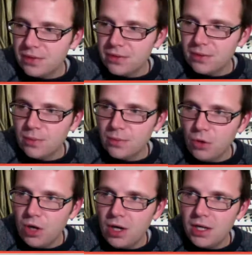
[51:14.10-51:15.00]
What
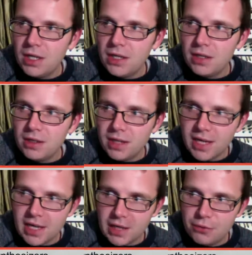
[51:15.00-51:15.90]
I
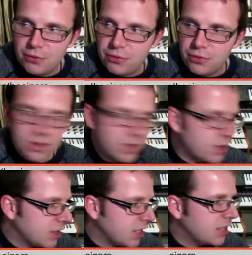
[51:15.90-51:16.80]
have,
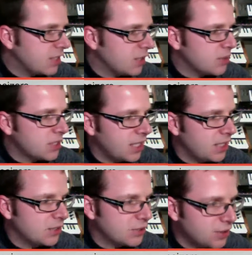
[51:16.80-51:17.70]
again, it's upstairs, I
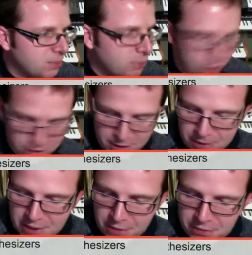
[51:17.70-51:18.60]
should have brought some of the
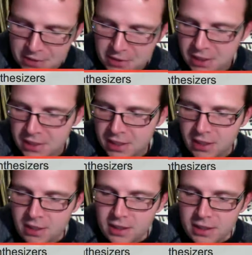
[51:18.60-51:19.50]
stuff downstairs,
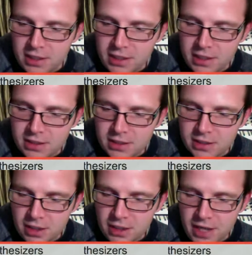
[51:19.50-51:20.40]
is
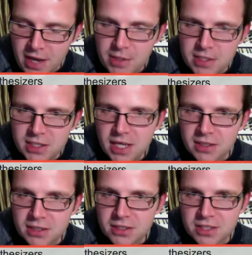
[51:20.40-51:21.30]
an MSX
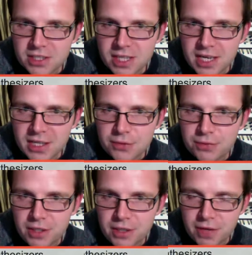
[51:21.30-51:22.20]

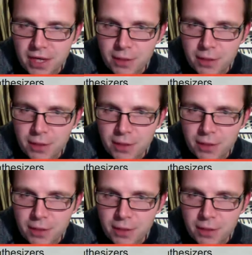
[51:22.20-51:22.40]
CX5M.